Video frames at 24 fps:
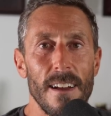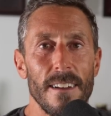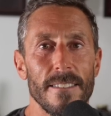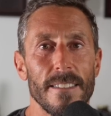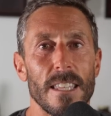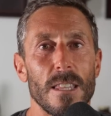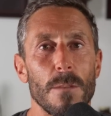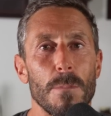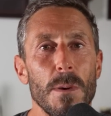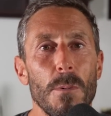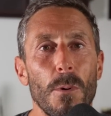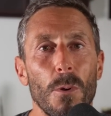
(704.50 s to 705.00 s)

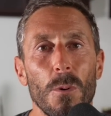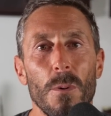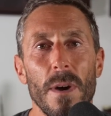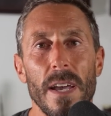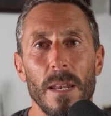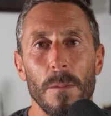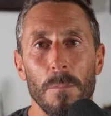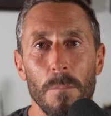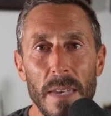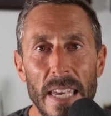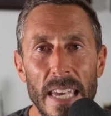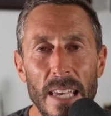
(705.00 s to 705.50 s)
that the people who
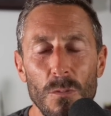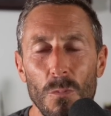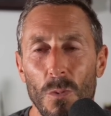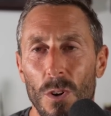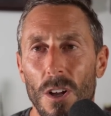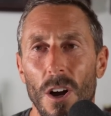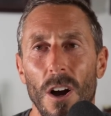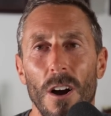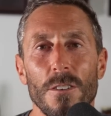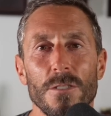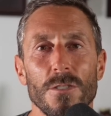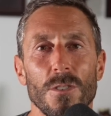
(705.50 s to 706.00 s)
ate meat were
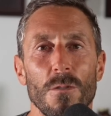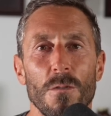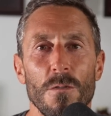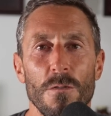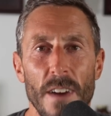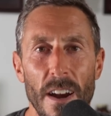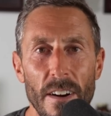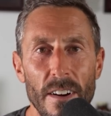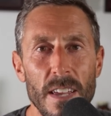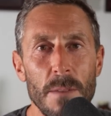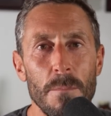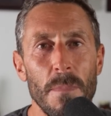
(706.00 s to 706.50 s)
also
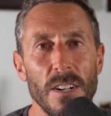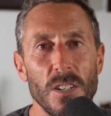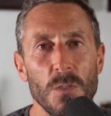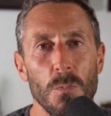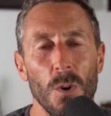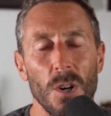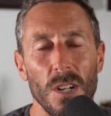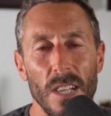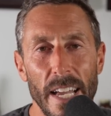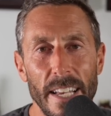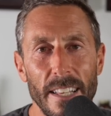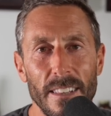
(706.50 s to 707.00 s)
very much
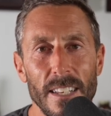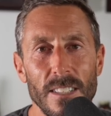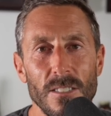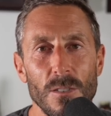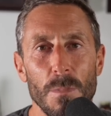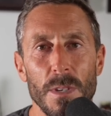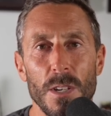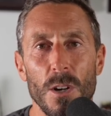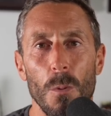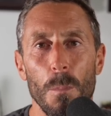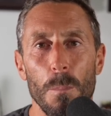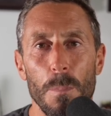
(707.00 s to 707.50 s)
more likely to
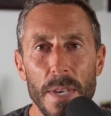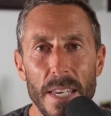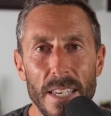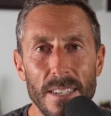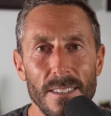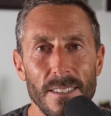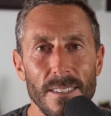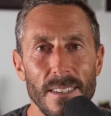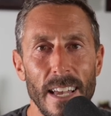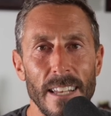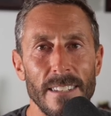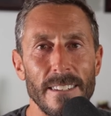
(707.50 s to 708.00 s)
be
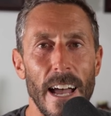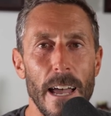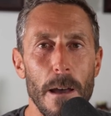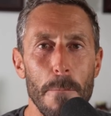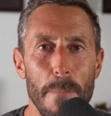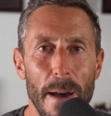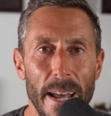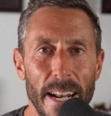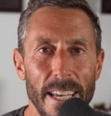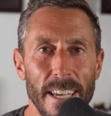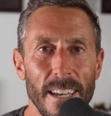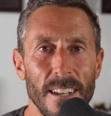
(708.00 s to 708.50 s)
obese and
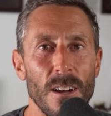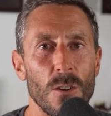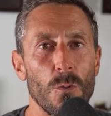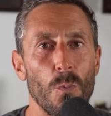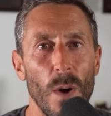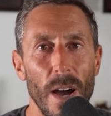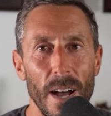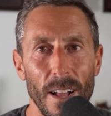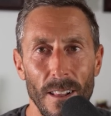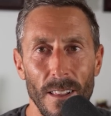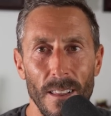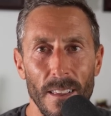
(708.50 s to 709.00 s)
diabetic and
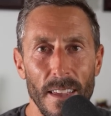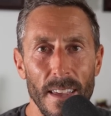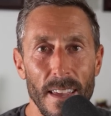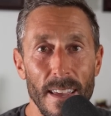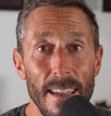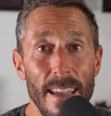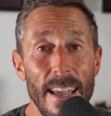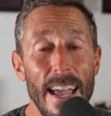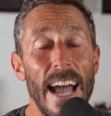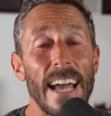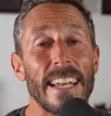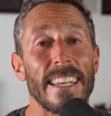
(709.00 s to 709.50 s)
unwell.
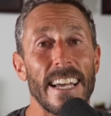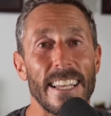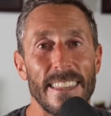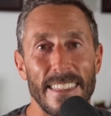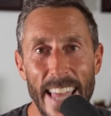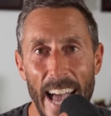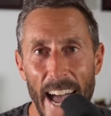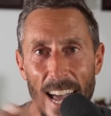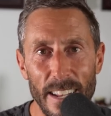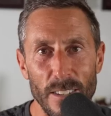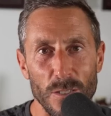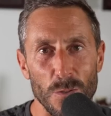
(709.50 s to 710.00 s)
And yet,
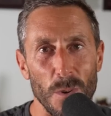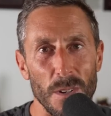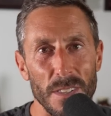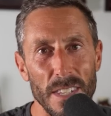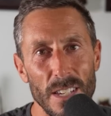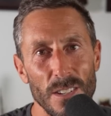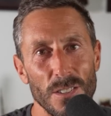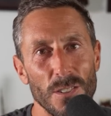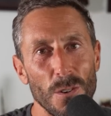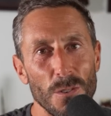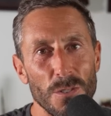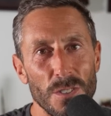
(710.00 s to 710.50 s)
that is where
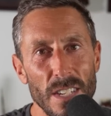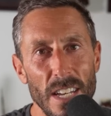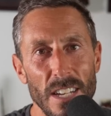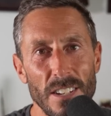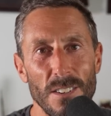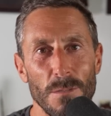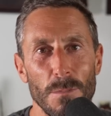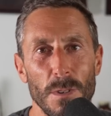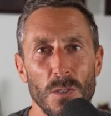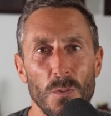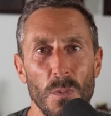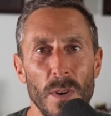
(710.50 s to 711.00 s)
the
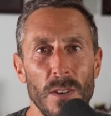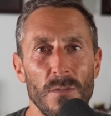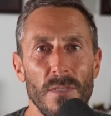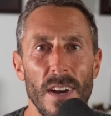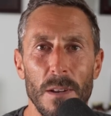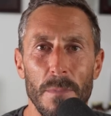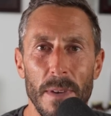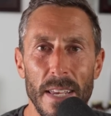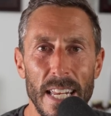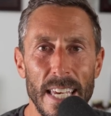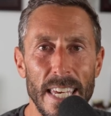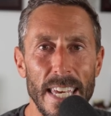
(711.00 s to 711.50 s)
association between
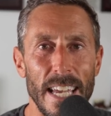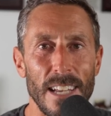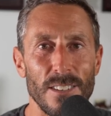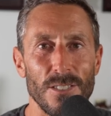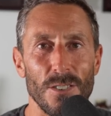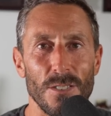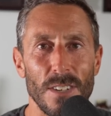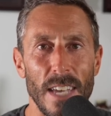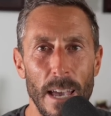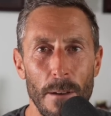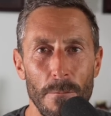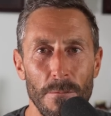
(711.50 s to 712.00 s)
red meat and
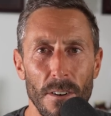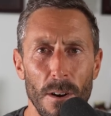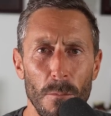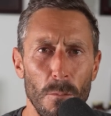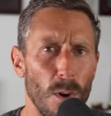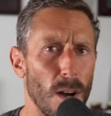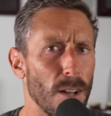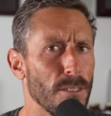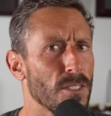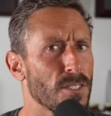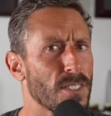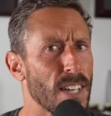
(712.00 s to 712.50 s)
cancer came from.
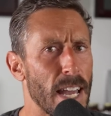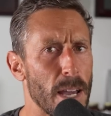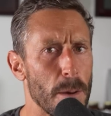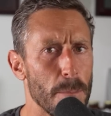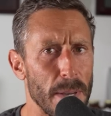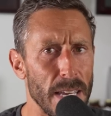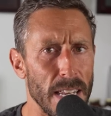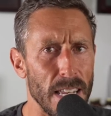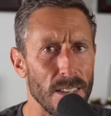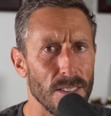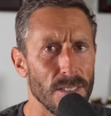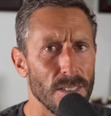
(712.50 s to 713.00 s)
Well, does
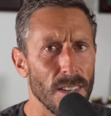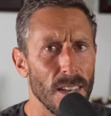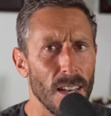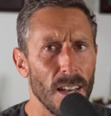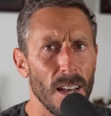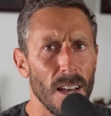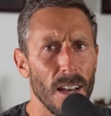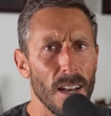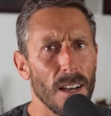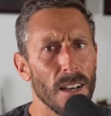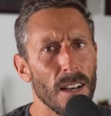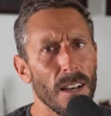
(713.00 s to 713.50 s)
diabetes
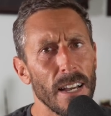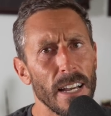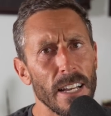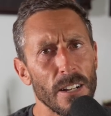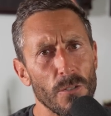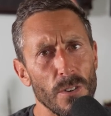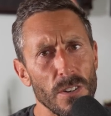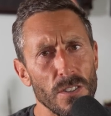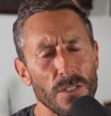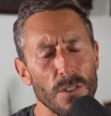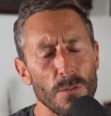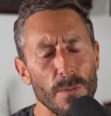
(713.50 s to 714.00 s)

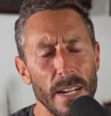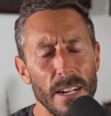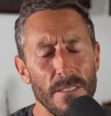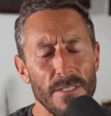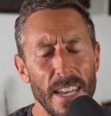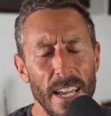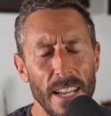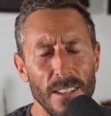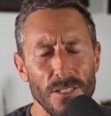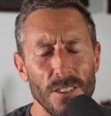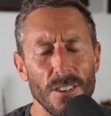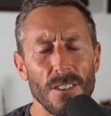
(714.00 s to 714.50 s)
increase your rate of
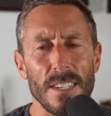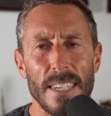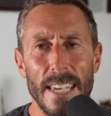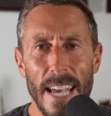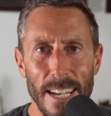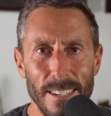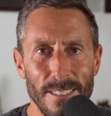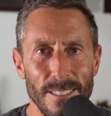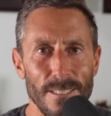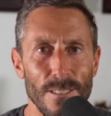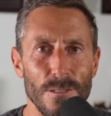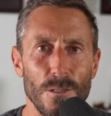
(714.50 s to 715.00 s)
cancer?
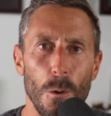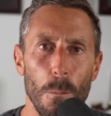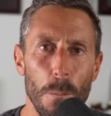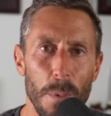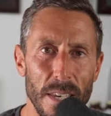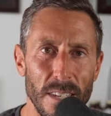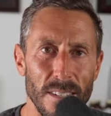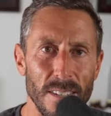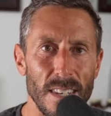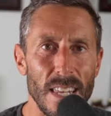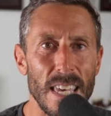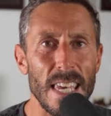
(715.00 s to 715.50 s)
Yes. Does
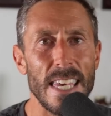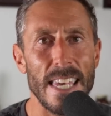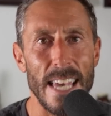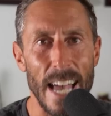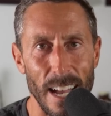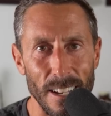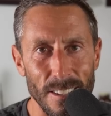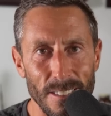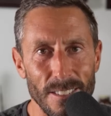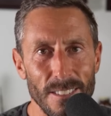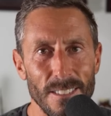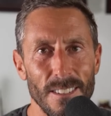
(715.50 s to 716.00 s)
obesity?
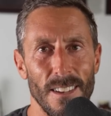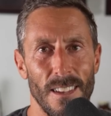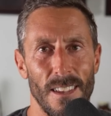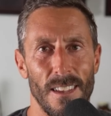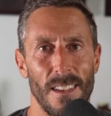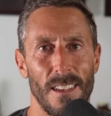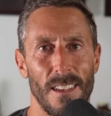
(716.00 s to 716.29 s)
Yes.